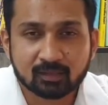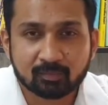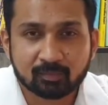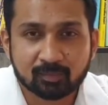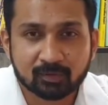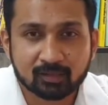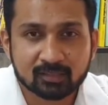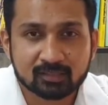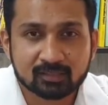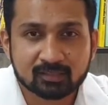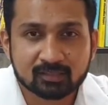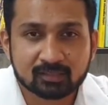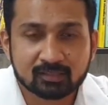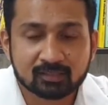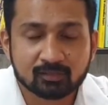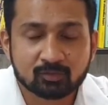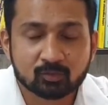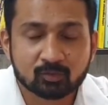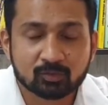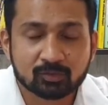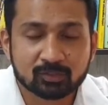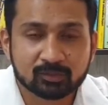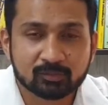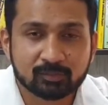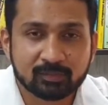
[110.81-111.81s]
person
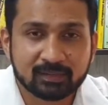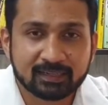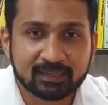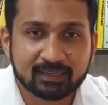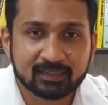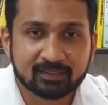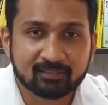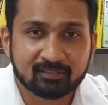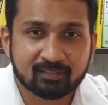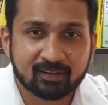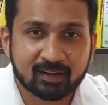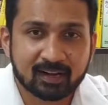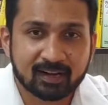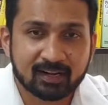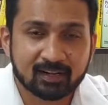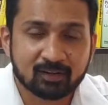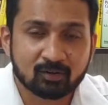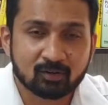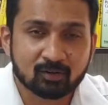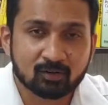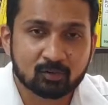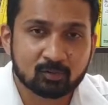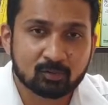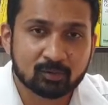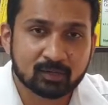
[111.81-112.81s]
who is being tried
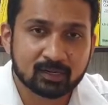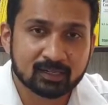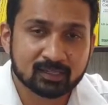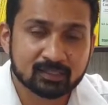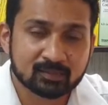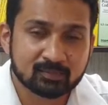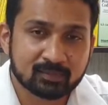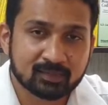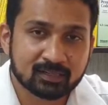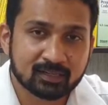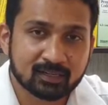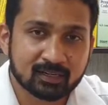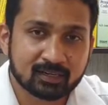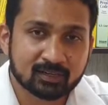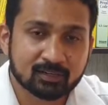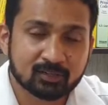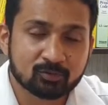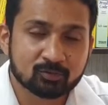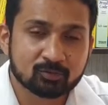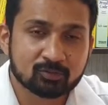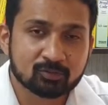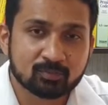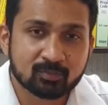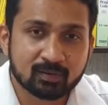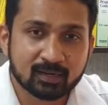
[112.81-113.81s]
or who has been
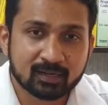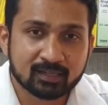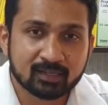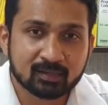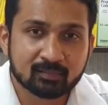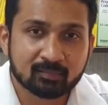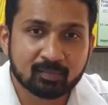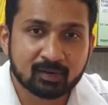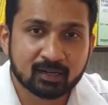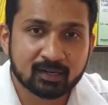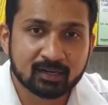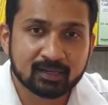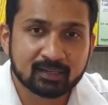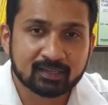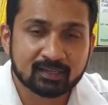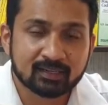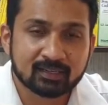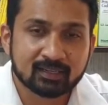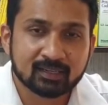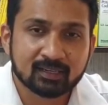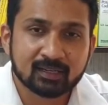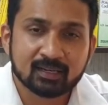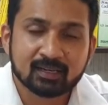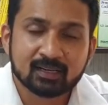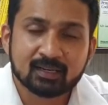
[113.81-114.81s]
accused by the party
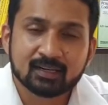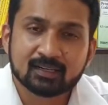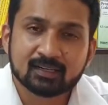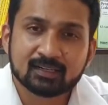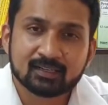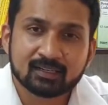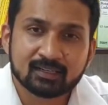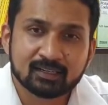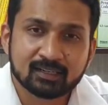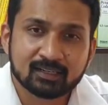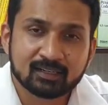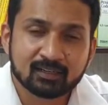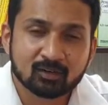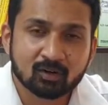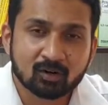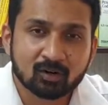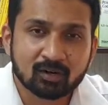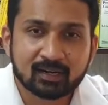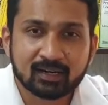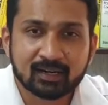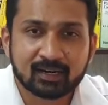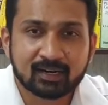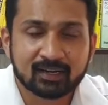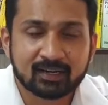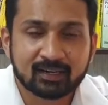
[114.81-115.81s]
did
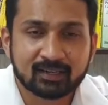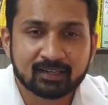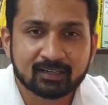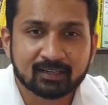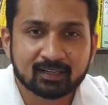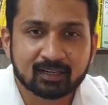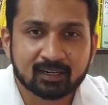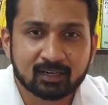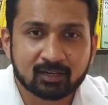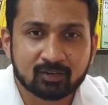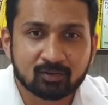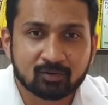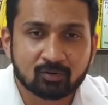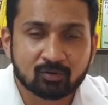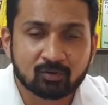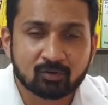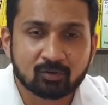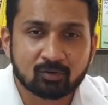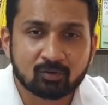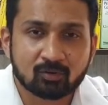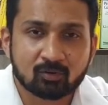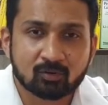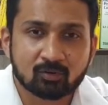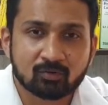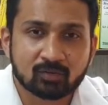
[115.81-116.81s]
not had any
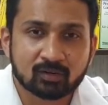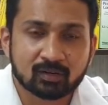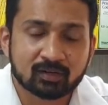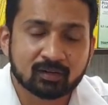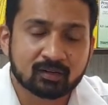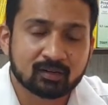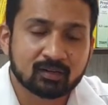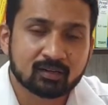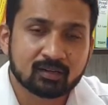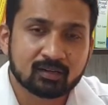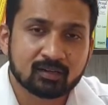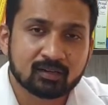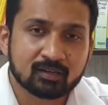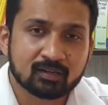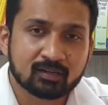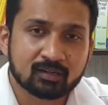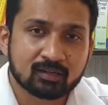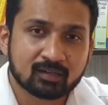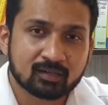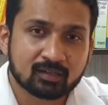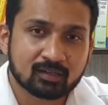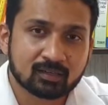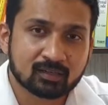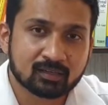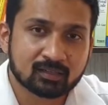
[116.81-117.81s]
control over
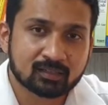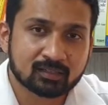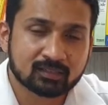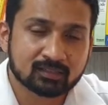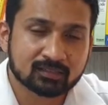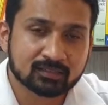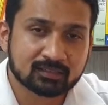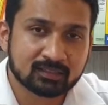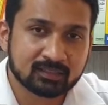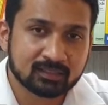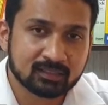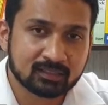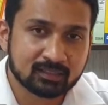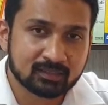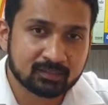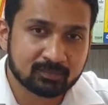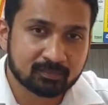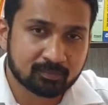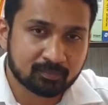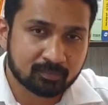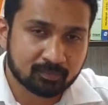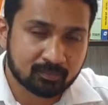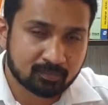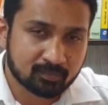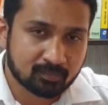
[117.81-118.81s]
the
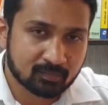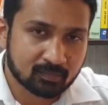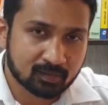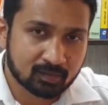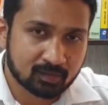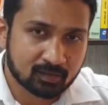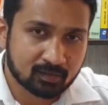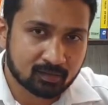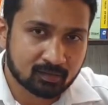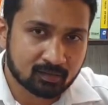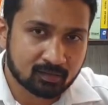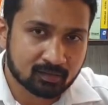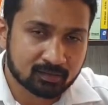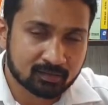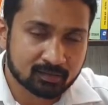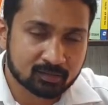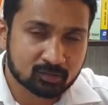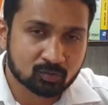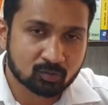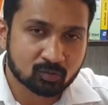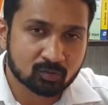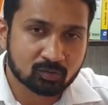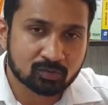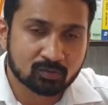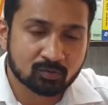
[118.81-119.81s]

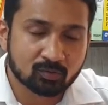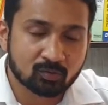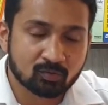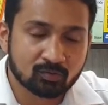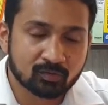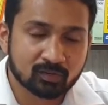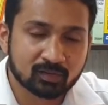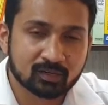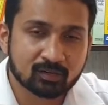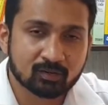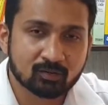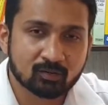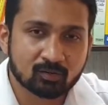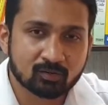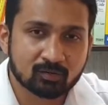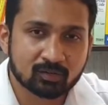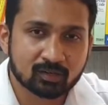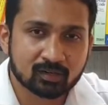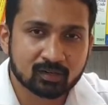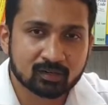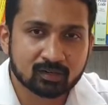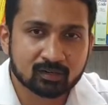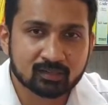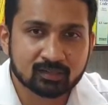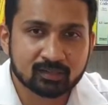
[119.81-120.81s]
resource
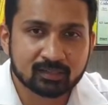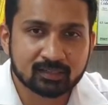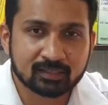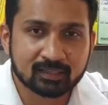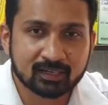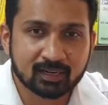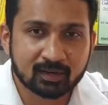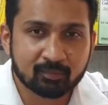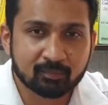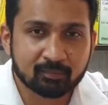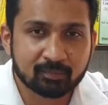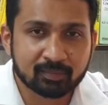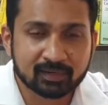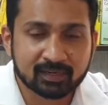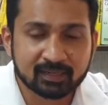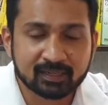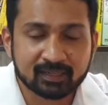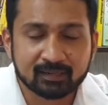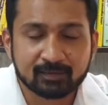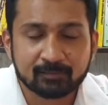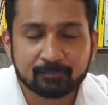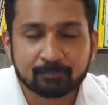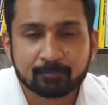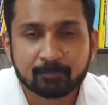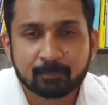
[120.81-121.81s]
over the
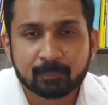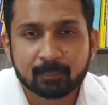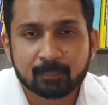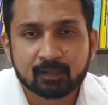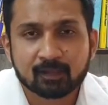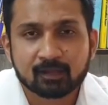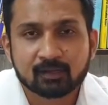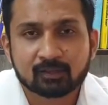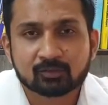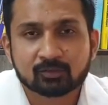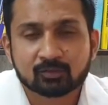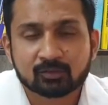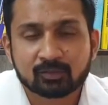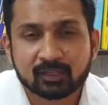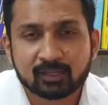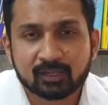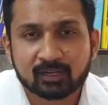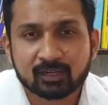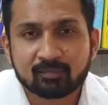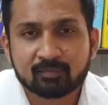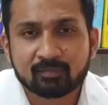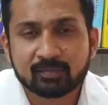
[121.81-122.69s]
company. So there are